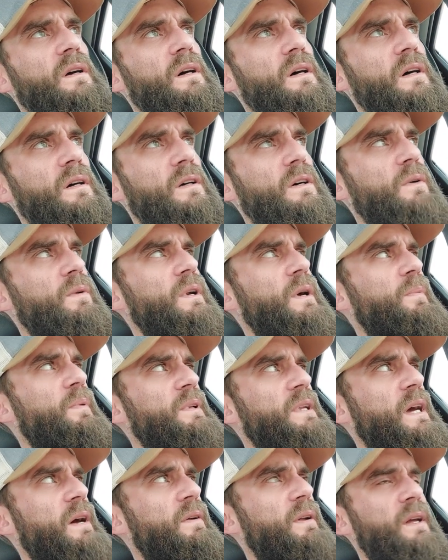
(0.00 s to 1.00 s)
going up and
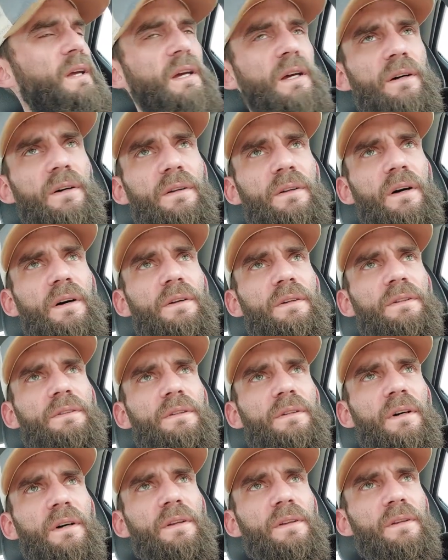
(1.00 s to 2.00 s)
down a hill
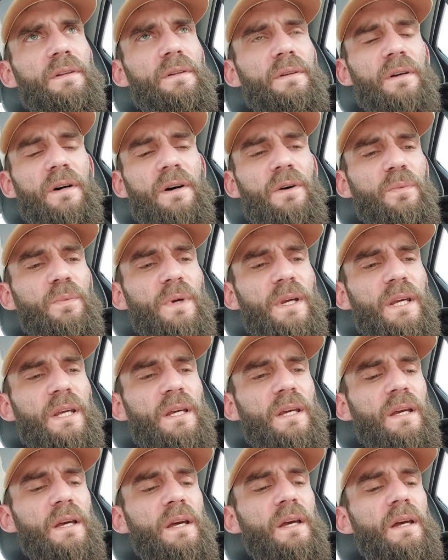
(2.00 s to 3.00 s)
all
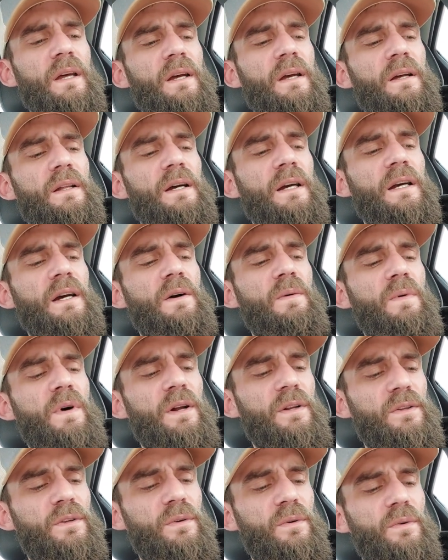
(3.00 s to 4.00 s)
week. Like, I
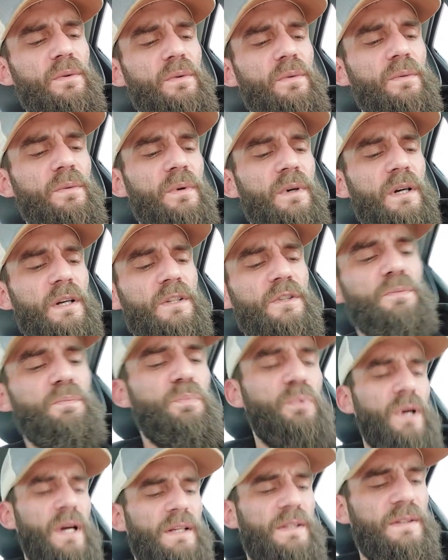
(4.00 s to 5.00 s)
want to
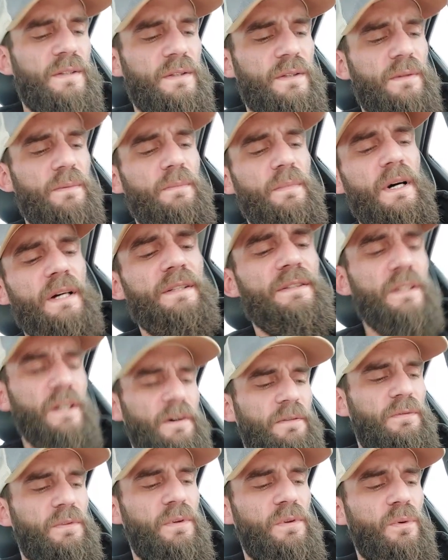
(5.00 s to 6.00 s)
express
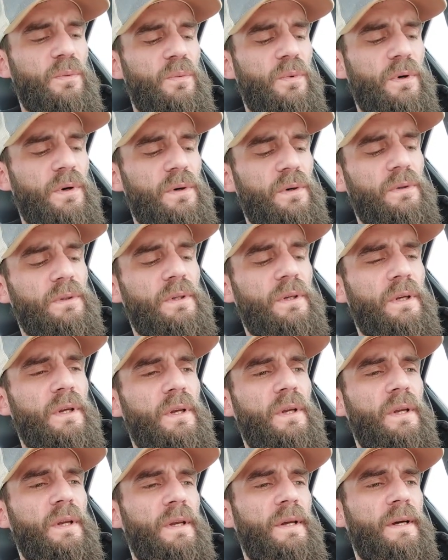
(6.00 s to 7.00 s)
myself to the world.
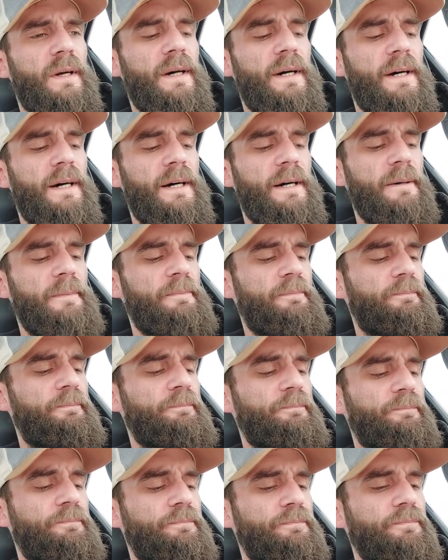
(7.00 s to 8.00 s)
And
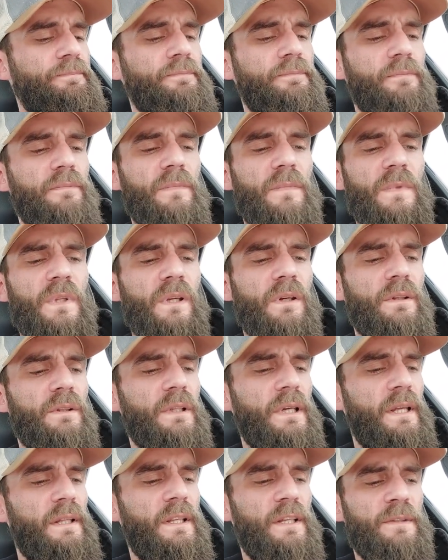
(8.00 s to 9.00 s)

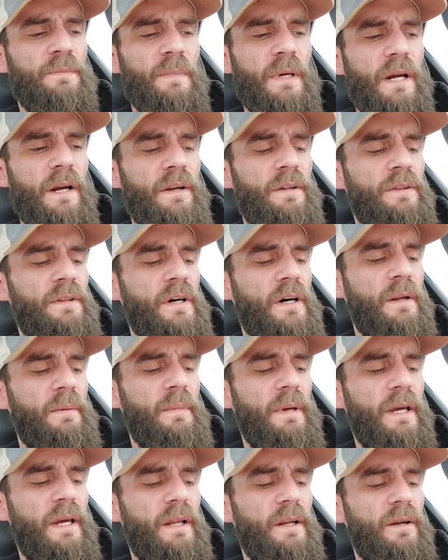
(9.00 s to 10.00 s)
this marathon,
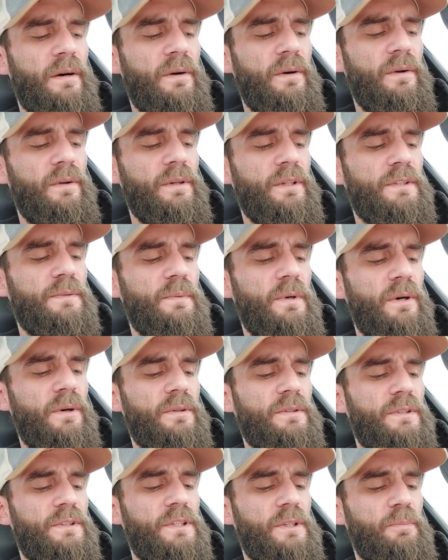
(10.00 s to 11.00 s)
man, holy
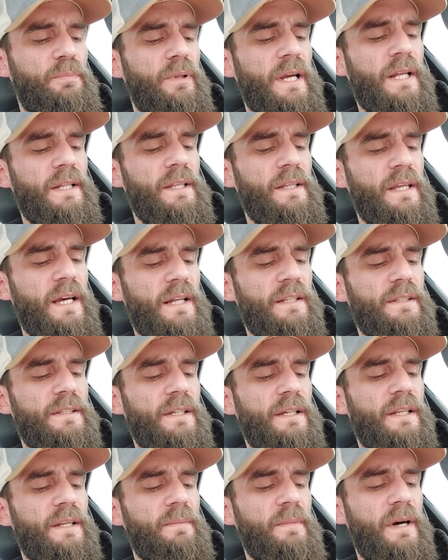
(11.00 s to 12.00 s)
smokes, she planted that
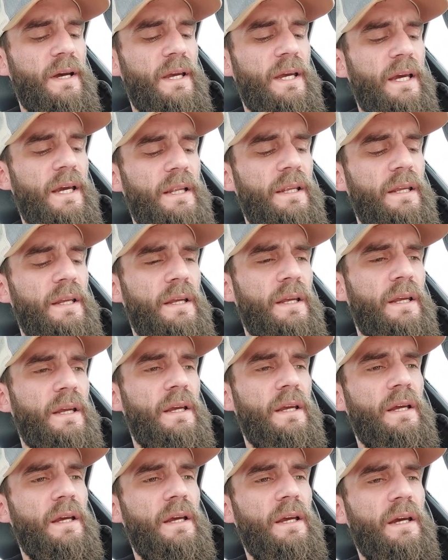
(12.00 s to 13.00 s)
seed in my head,
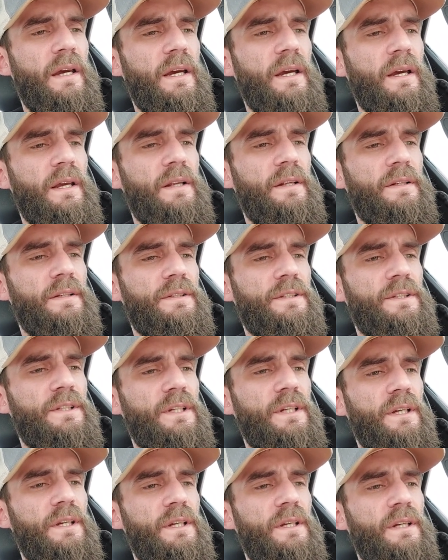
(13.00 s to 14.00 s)
and
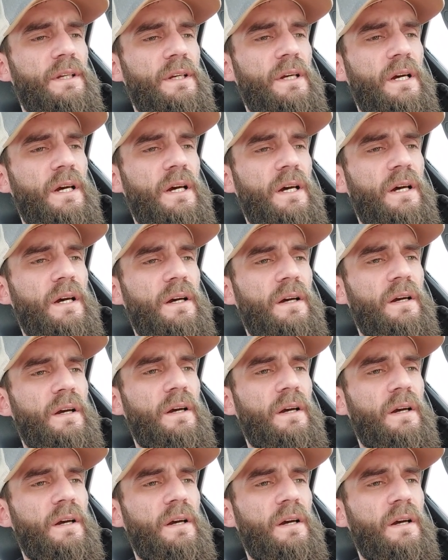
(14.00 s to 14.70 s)
she like,